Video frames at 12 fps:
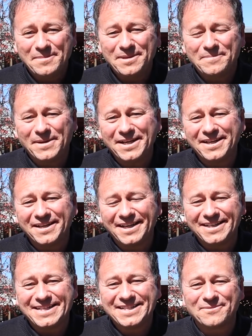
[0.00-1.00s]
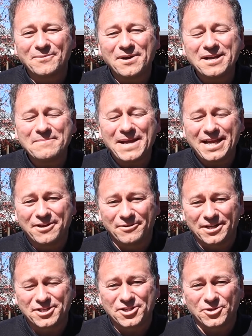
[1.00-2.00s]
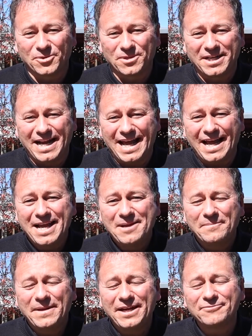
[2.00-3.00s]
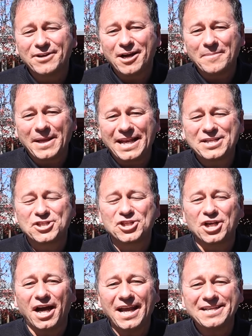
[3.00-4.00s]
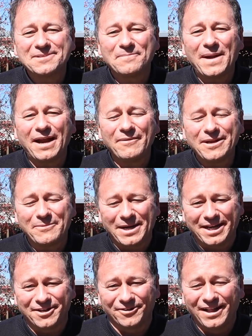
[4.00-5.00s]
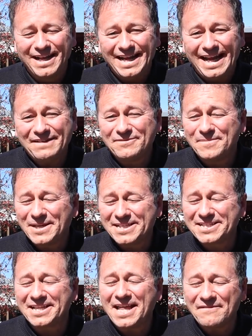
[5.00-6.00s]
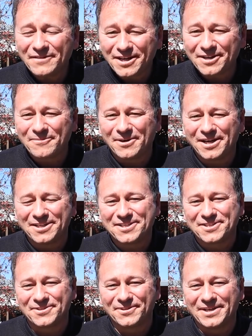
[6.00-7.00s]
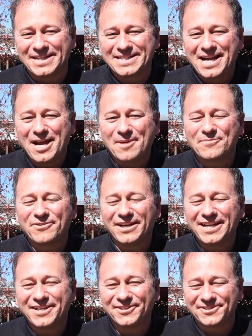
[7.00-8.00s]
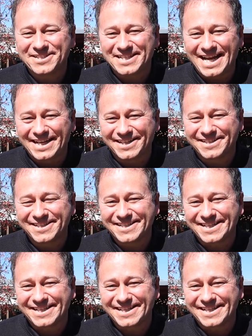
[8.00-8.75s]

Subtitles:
but by night, he's a winemaker extraordinaire. Pierre Rabie and his Giant Periwinkle, even by South African wine stories, a pretty cool standard to